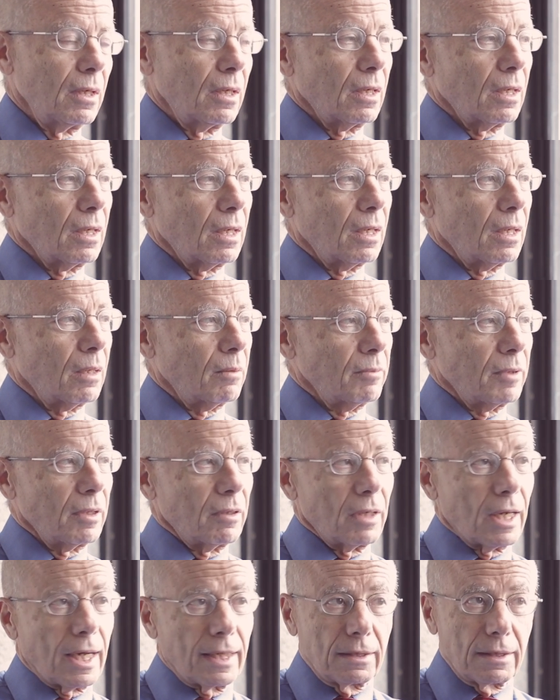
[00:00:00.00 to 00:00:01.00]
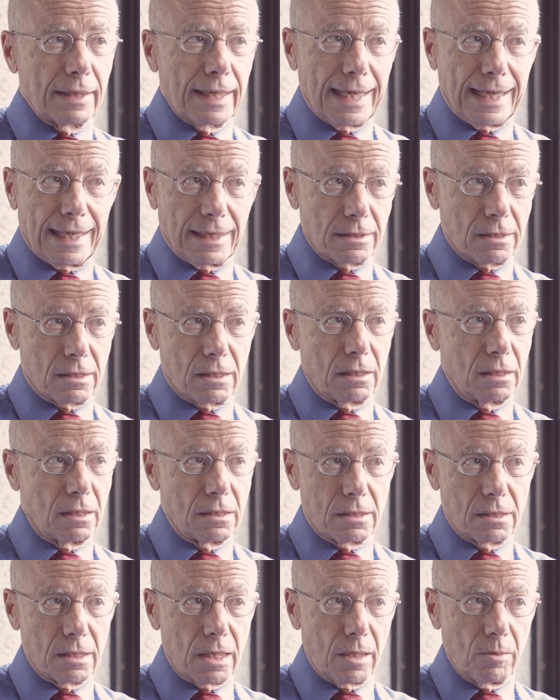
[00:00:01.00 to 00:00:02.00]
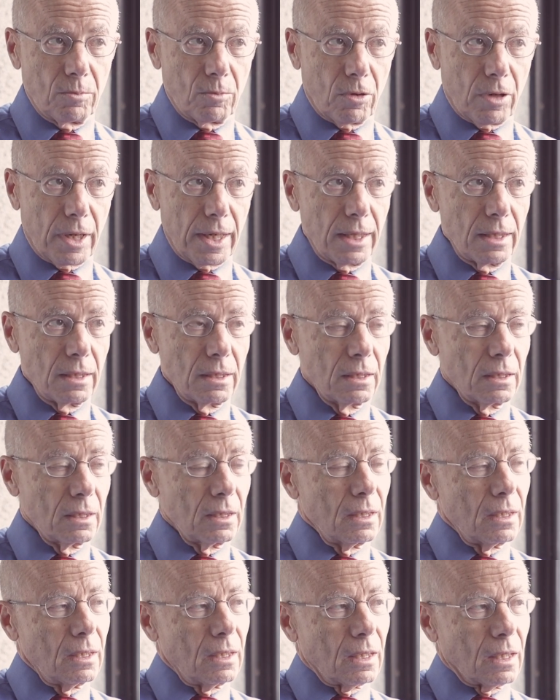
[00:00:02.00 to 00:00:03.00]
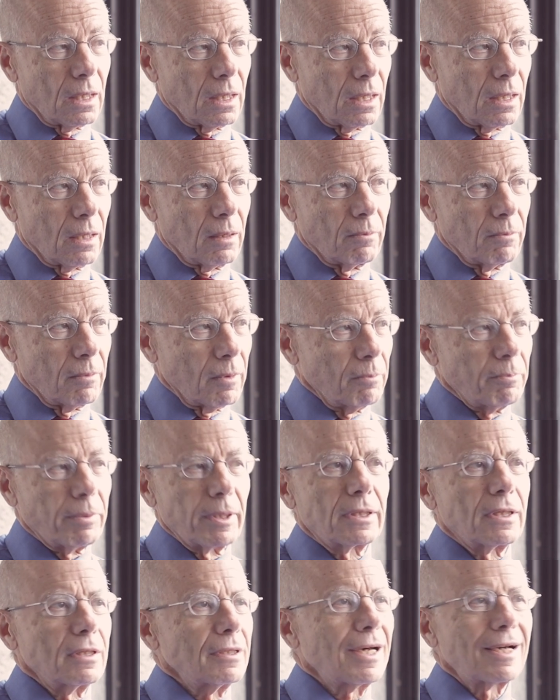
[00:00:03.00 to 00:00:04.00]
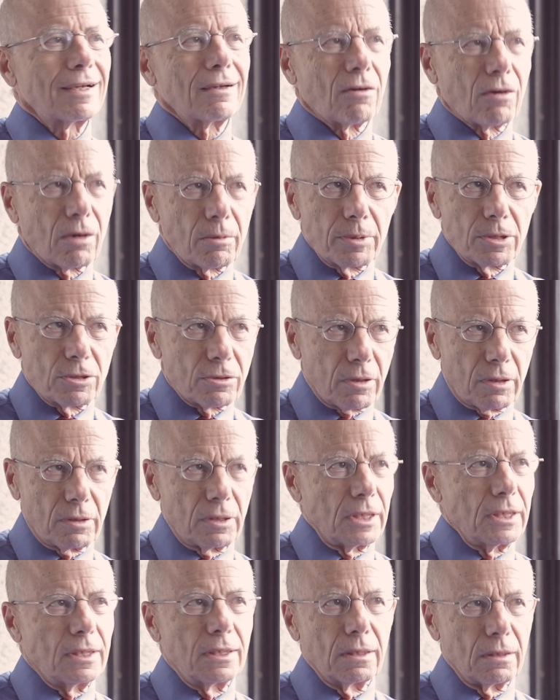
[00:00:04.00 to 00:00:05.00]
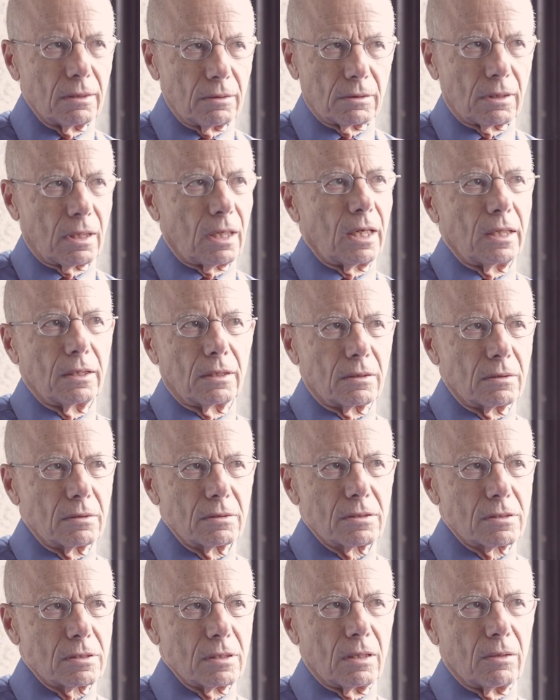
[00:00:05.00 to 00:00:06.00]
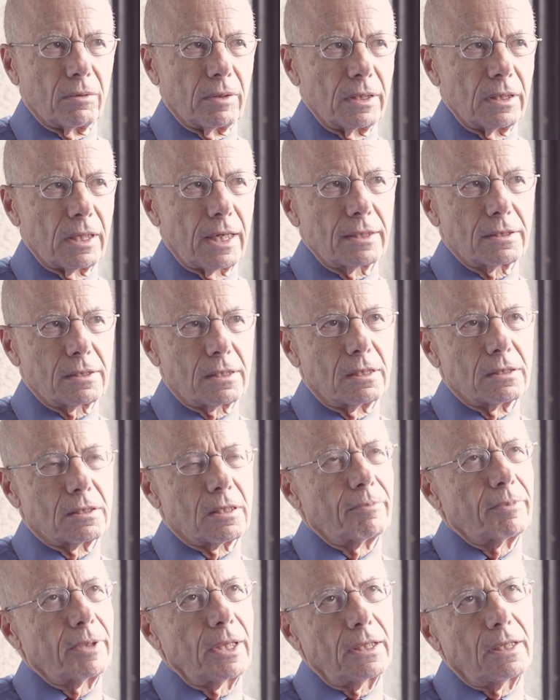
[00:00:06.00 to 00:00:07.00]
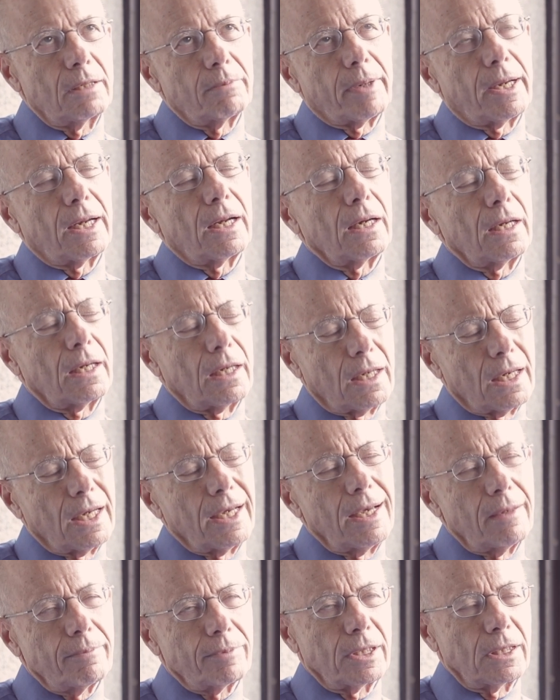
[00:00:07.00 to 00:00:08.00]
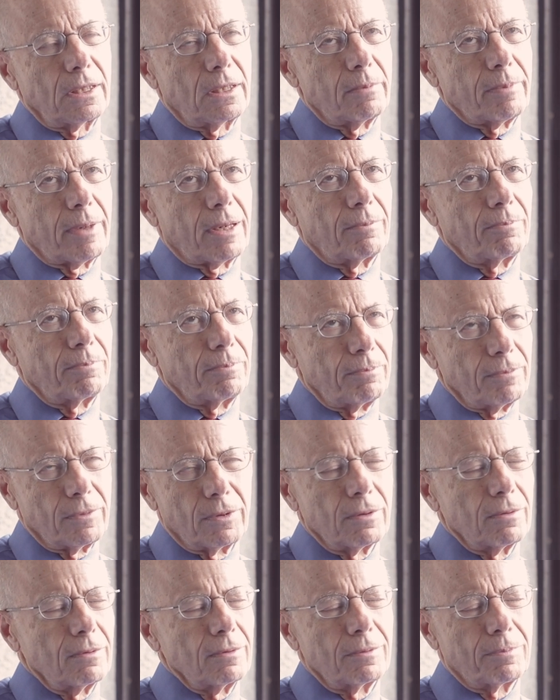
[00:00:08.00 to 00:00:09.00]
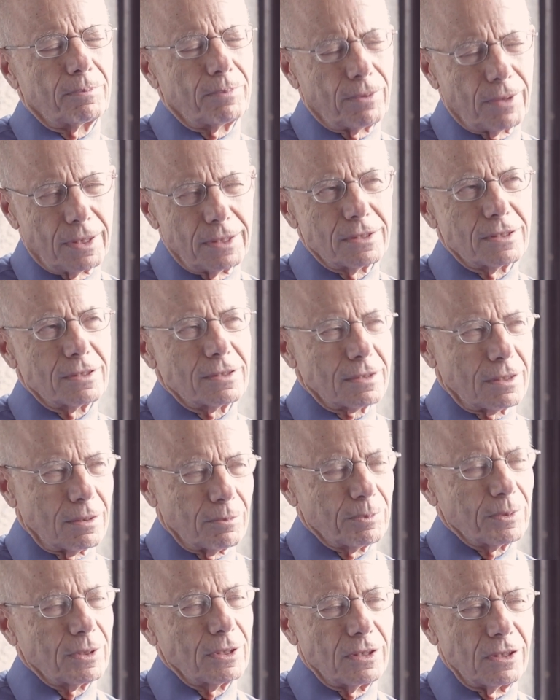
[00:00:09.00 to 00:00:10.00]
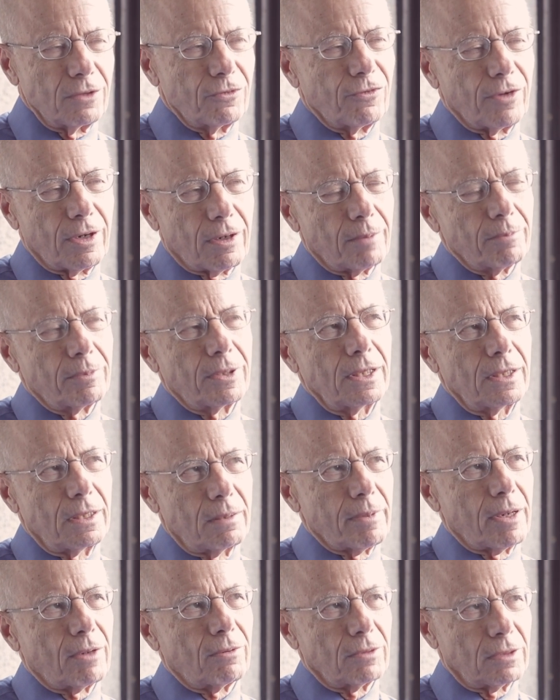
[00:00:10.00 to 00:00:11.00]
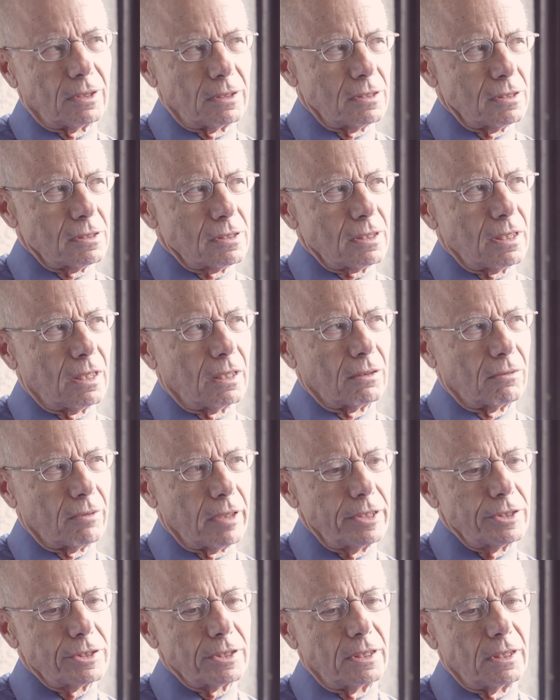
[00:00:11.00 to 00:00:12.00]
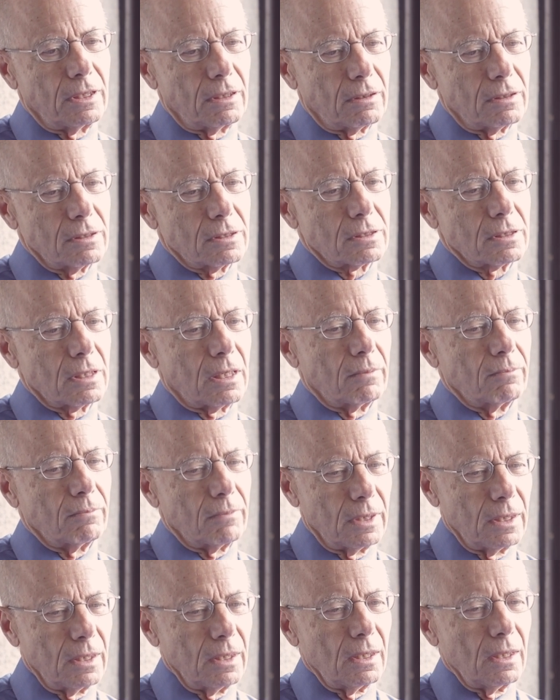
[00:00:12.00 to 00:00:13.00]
They're not taxed in the same way. But they're not arbitrarily killed either. So in that sense, I am thinking about your point's completely fair. I'm thinking about religious toleration here as a